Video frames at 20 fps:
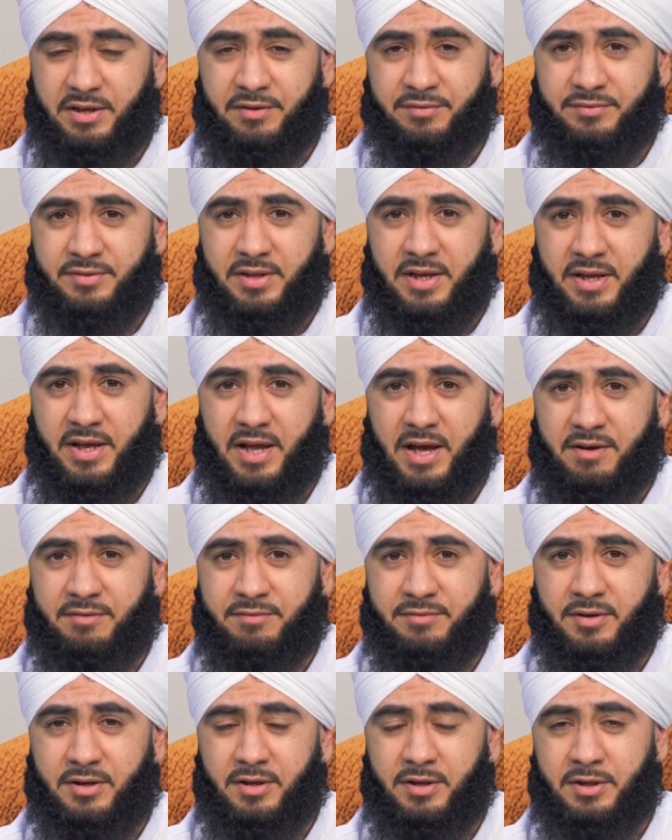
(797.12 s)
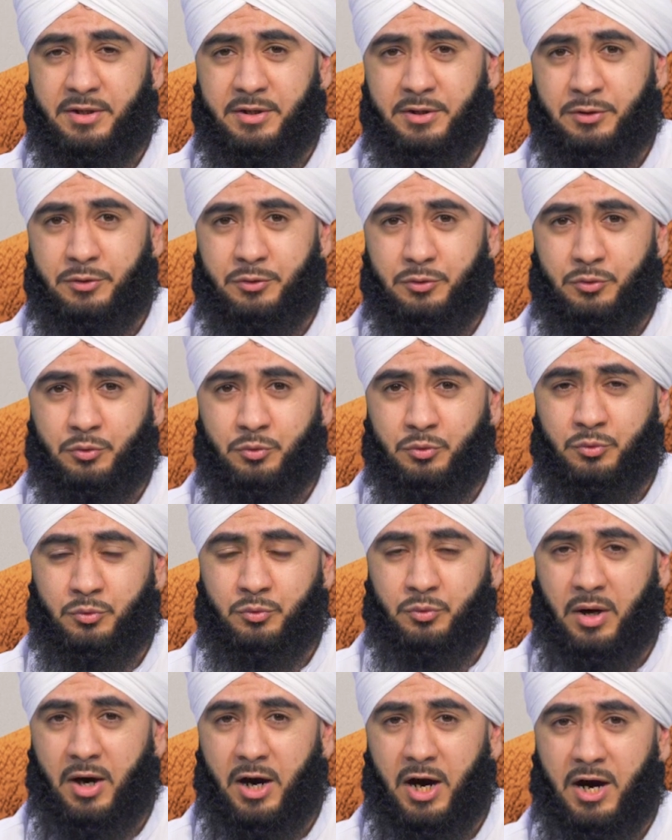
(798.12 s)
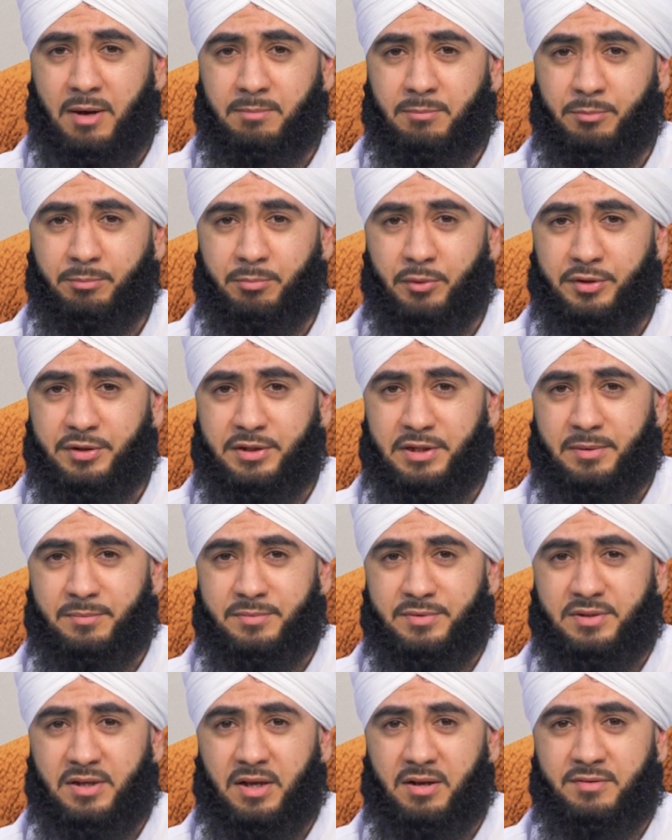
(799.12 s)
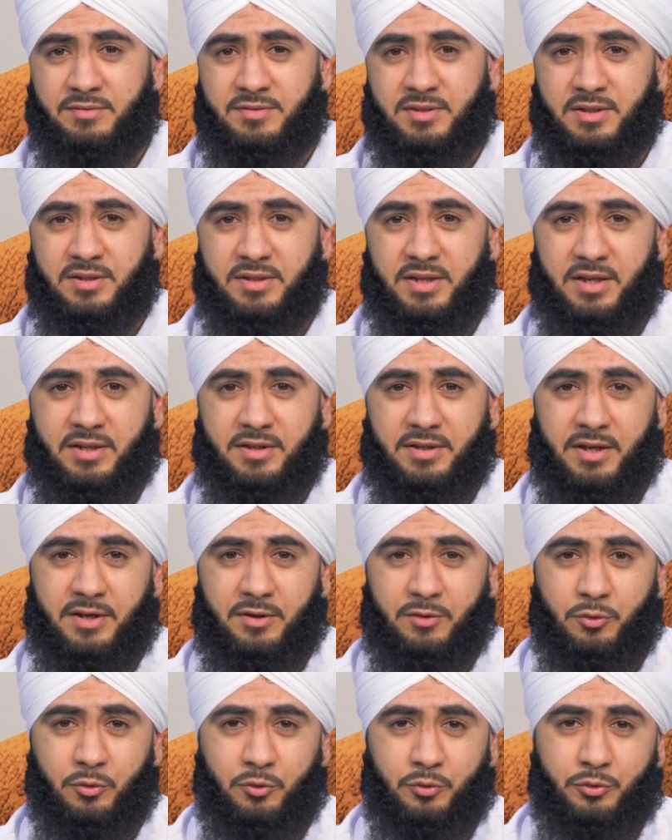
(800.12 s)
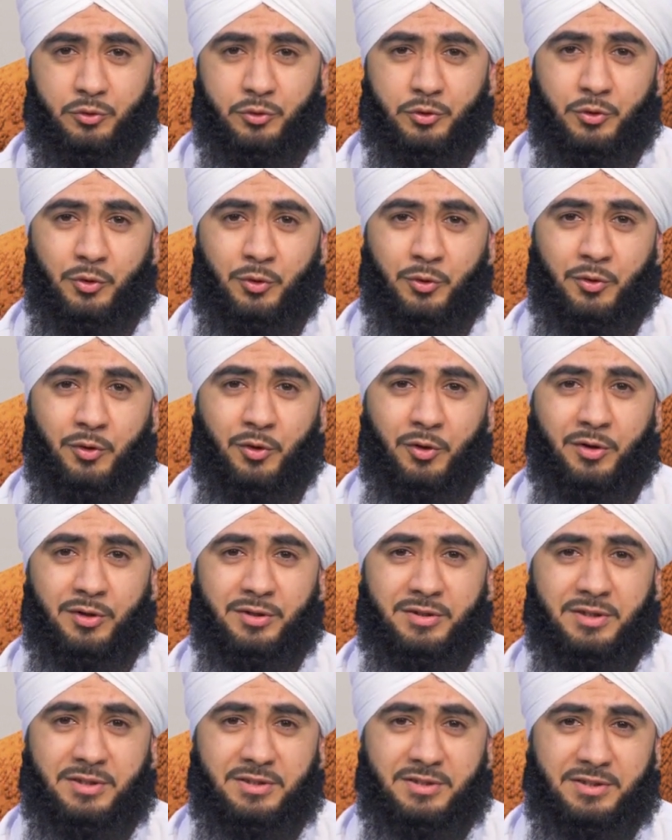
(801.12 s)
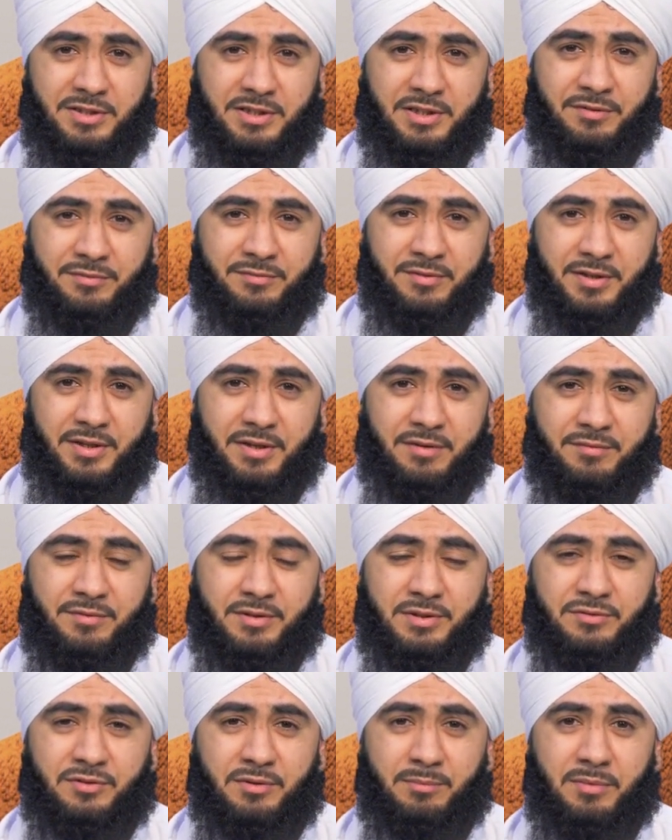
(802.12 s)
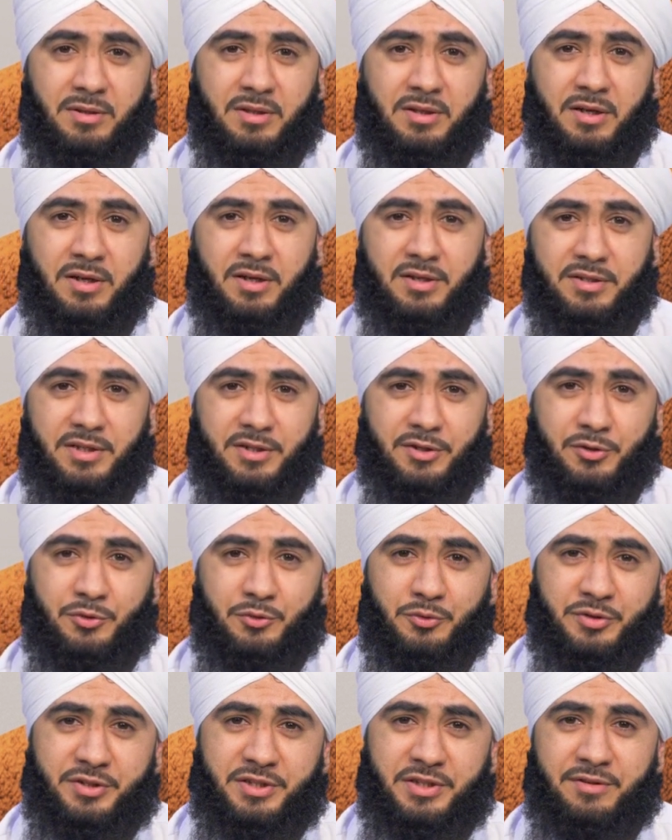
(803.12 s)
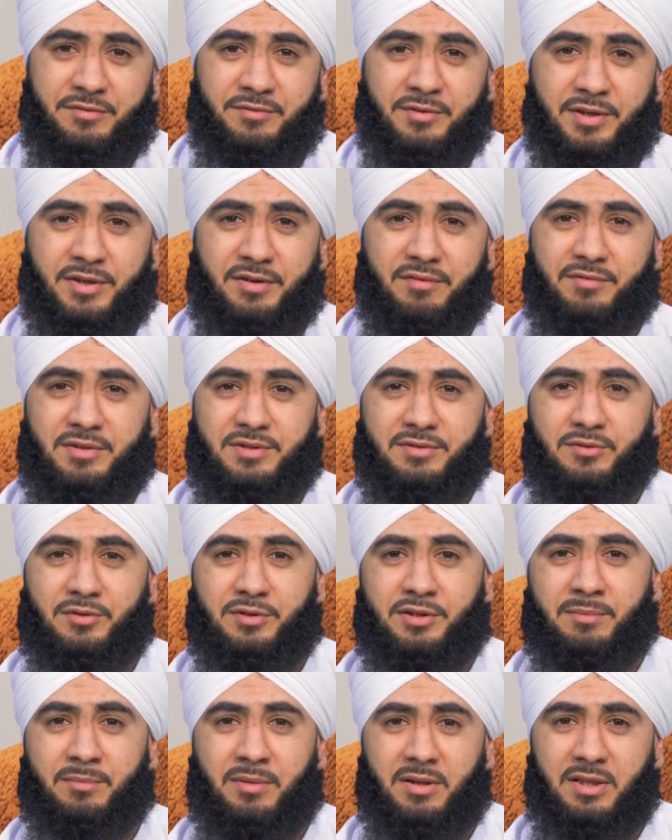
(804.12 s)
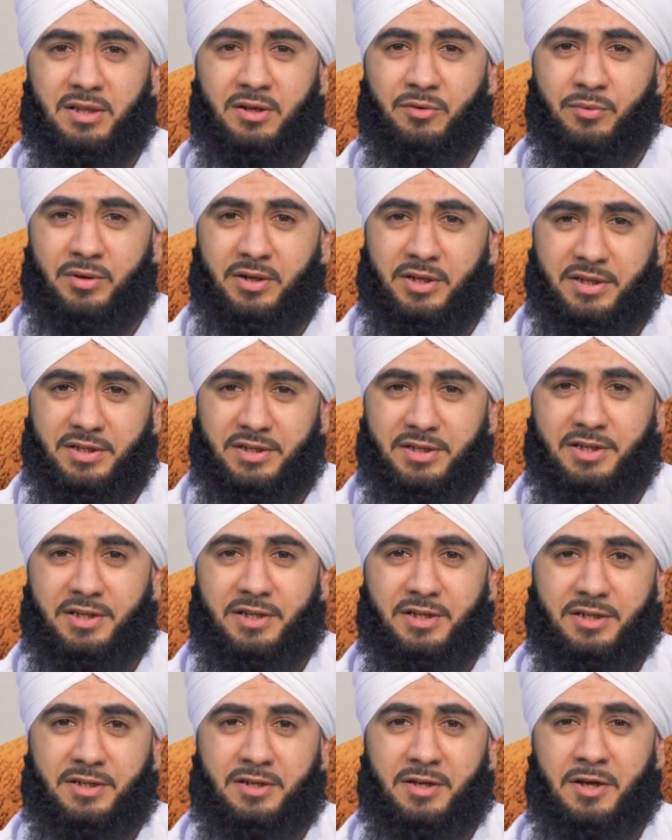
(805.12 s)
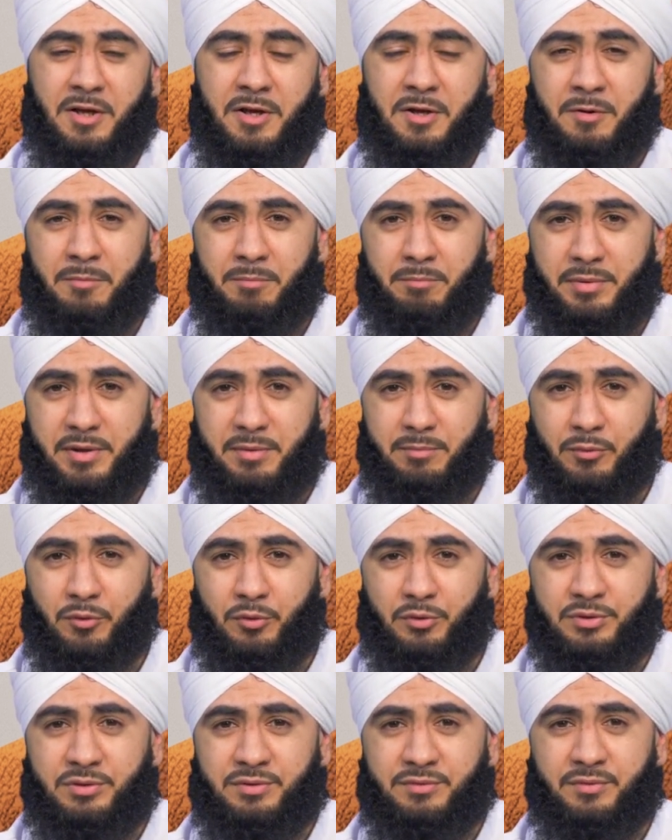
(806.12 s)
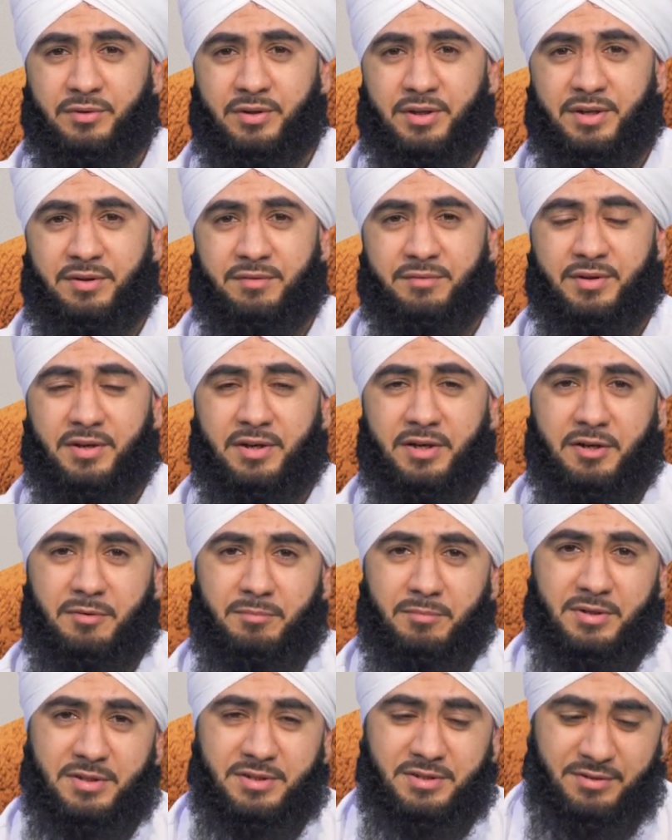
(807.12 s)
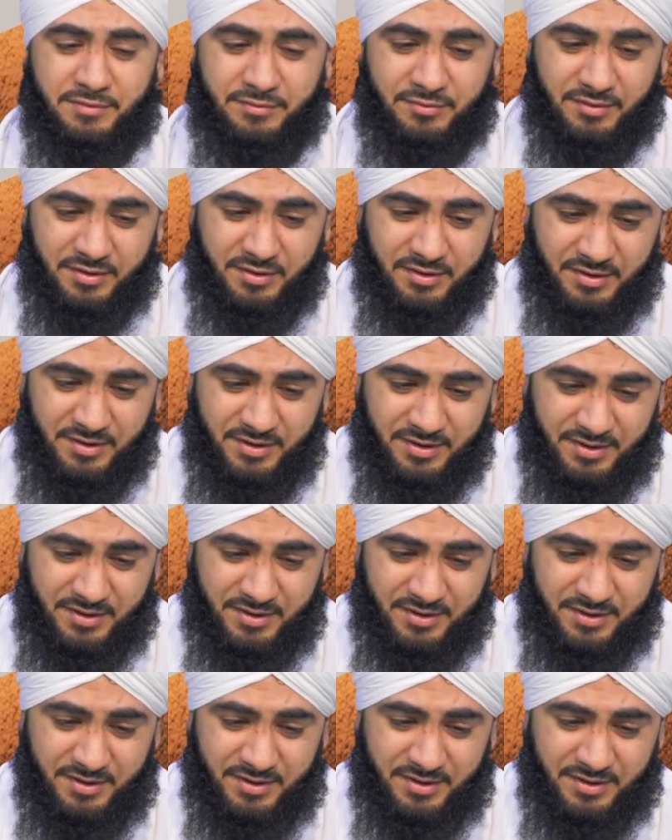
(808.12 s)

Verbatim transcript: if they ever do harm upon themselves and then they go to your court and seek forgiveness from Allah, and then you seek forgiveness for them, Allah will indeed be most forgiving and merciful.